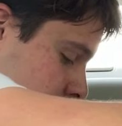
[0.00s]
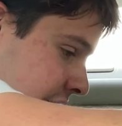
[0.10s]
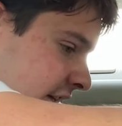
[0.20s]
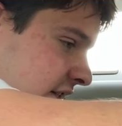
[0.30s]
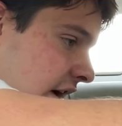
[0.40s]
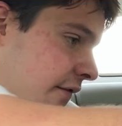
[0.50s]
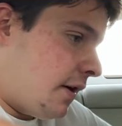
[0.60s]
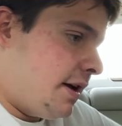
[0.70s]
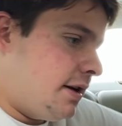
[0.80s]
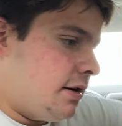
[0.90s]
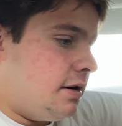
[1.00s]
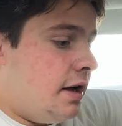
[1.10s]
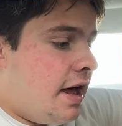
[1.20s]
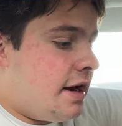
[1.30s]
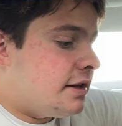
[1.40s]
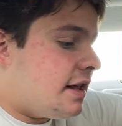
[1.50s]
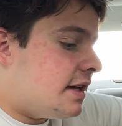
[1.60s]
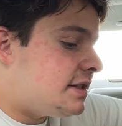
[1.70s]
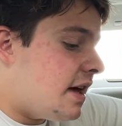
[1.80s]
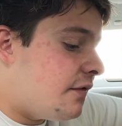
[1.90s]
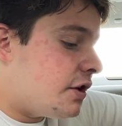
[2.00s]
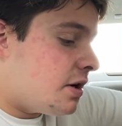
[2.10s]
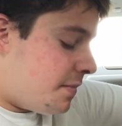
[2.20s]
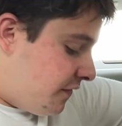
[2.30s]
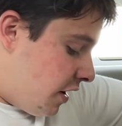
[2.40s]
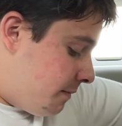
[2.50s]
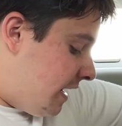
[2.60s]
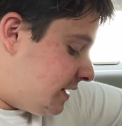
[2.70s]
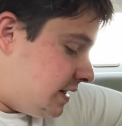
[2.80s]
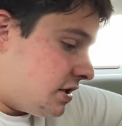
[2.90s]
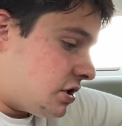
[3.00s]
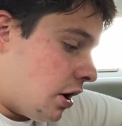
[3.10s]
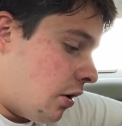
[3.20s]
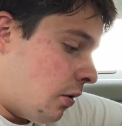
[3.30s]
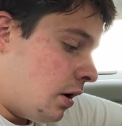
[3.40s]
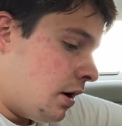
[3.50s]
this stuff right here. And it, it's definitely gonna be very messy, so